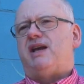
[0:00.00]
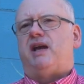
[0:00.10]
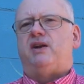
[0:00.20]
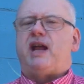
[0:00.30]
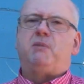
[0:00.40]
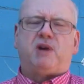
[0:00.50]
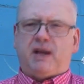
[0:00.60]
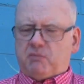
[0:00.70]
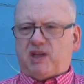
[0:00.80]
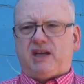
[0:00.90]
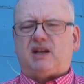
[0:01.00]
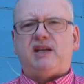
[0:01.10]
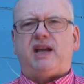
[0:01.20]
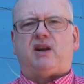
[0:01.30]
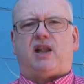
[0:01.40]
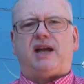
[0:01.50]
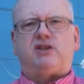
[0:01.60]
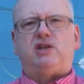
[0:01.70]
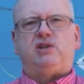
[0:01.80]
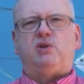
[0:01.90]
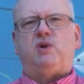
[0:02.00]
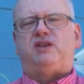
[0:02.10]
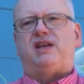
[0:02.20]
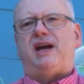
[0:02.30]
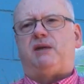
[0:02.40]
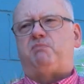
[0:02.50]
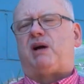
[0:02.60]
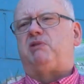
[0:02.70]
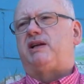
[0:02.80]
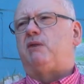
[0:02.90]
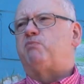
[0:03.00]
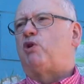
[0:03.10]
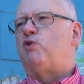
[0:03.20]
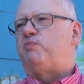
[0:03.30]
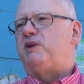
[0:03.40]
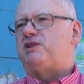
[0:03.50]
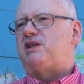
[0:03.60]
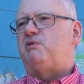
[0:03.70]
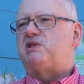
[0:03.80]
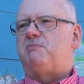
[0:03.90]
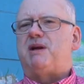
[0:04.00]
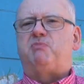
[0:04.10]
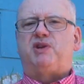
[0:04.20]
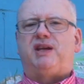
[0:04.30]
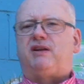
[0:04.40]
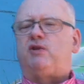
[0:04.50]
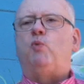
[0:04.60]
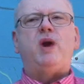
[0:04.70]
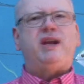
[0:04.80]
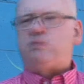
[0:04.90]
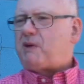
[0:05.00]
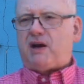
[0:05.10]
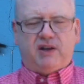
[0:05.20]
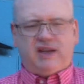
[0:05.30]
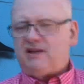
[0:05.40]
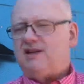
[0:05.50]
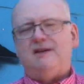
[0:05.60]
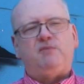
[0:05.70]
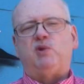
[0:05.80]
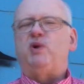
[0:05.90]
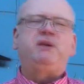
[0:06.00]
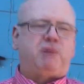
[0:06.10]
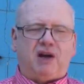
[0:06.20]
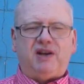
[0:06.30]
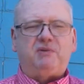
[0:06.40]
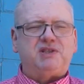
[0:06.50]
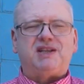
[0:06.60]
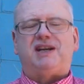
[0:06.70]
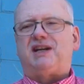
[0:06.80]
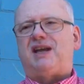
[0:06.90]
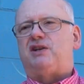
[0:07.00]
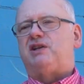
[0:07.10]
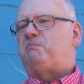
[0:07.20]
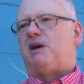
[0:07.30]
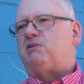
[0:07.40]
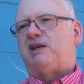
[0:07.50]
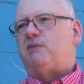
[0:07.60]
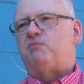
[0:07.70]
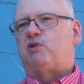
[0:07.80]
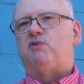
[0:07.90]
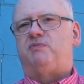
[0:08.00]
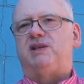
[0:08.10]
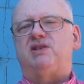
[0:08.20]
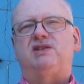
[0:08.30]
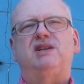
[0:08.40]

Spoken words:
And Abraham Lincoln had a lot to do with that, public improvements. He was a member then of the Whig Party. The Whig Party was dedicated to public improvements.